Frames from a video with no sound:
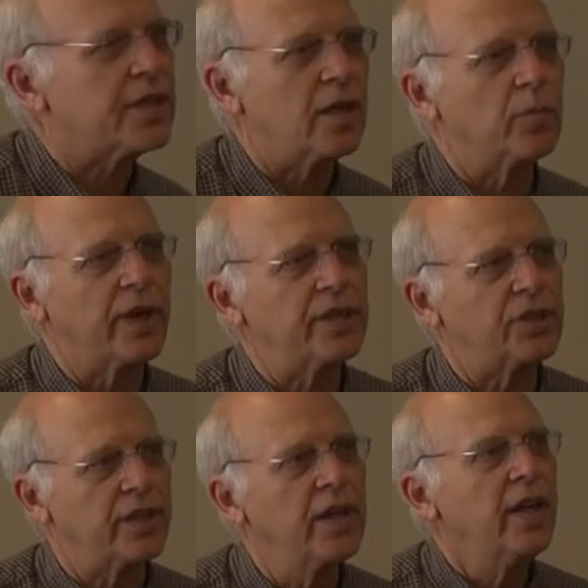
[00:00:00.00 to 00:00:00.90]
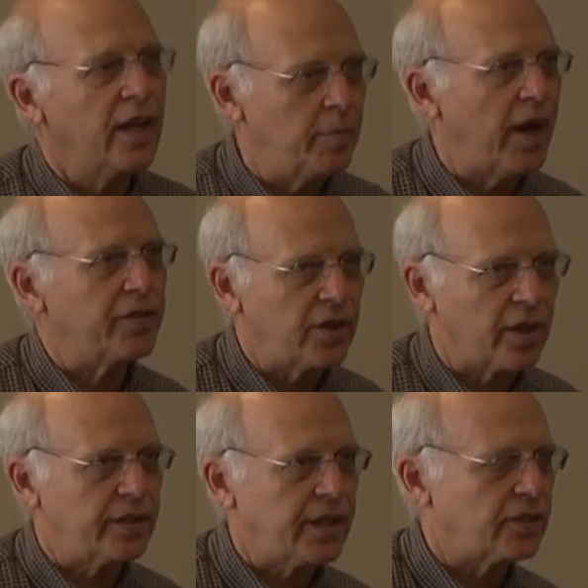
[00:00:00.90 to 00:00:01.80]
celebration about the
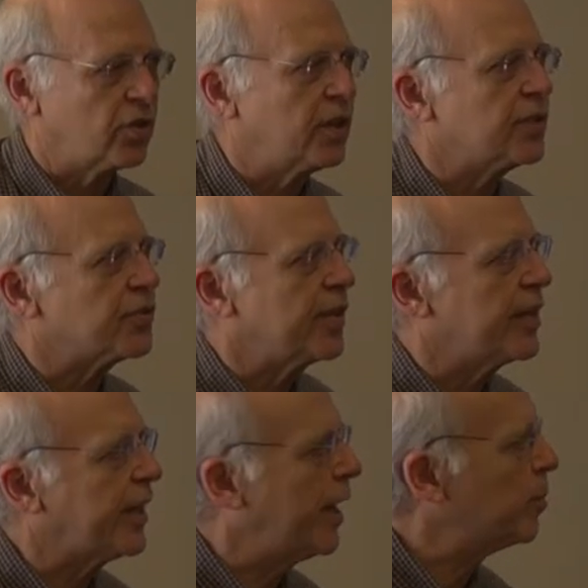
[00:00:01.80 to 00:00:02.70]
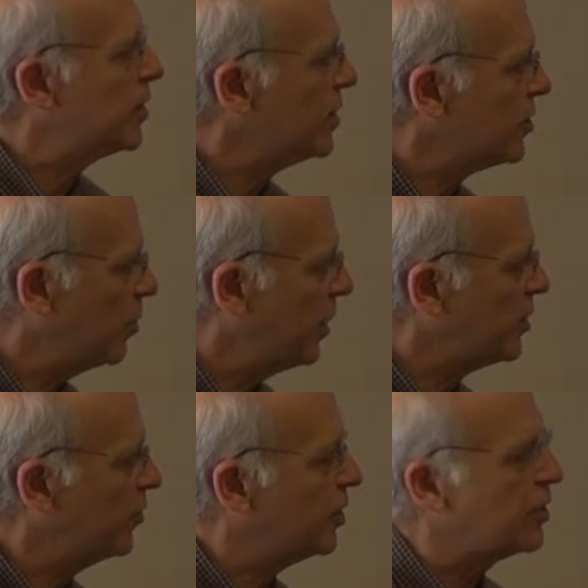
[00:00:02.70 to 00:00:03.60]
architectural history of the campus. And so
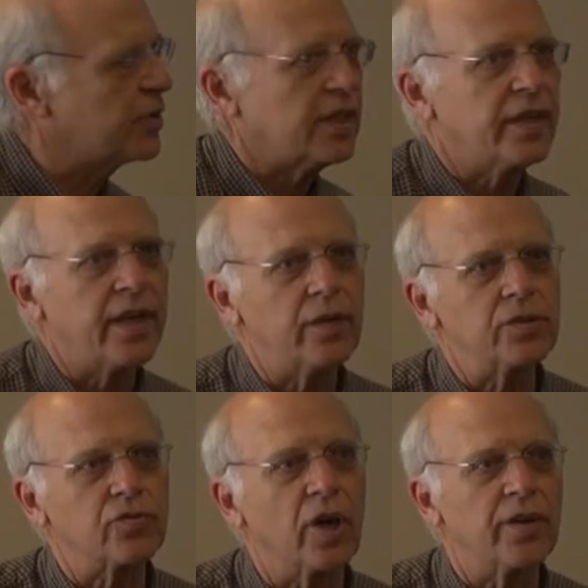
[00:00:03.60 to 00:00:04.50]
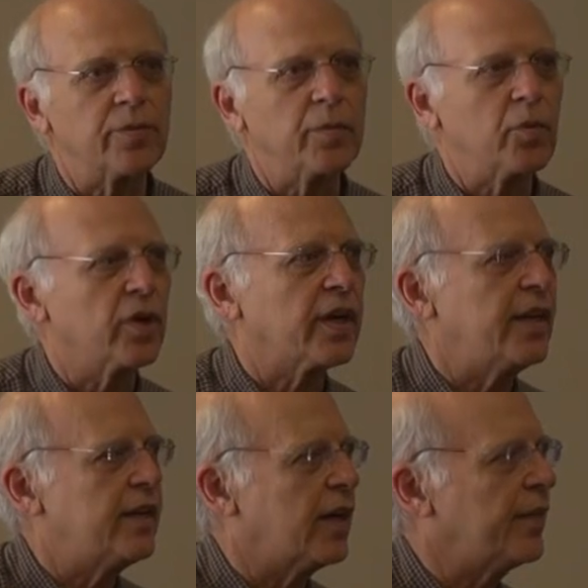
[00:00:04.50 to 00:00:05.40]
much of what you'll see today was drawn from the work I
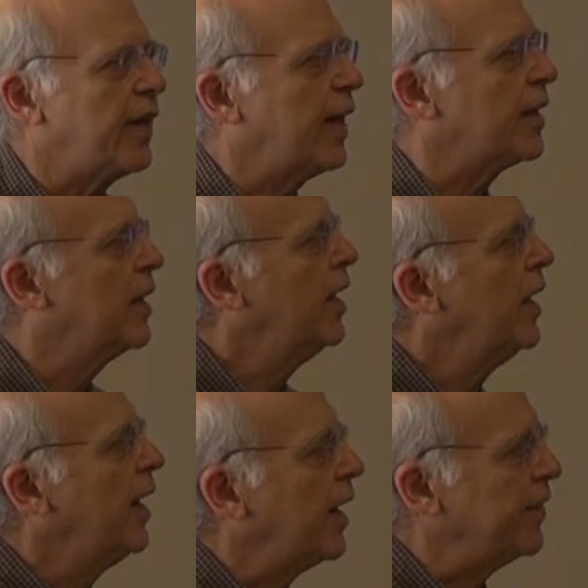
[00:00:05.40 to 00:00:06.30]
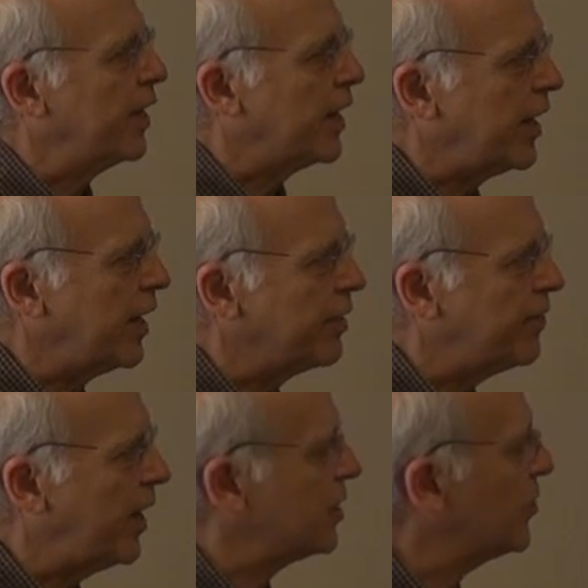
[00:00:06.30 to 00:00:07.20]
did on that. And then again,
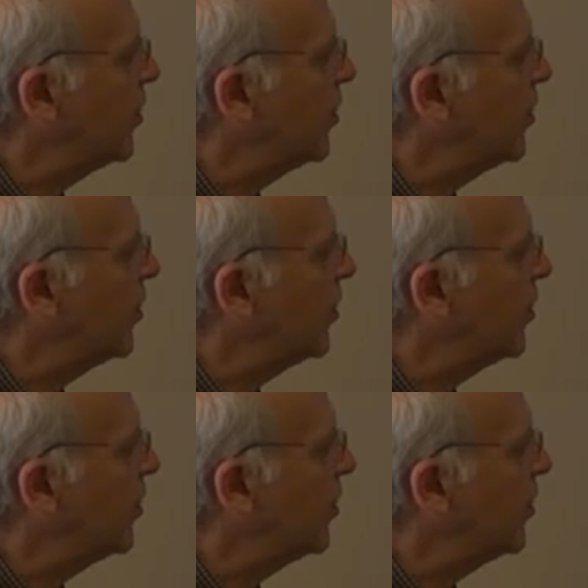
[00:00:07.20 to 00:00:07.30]
fast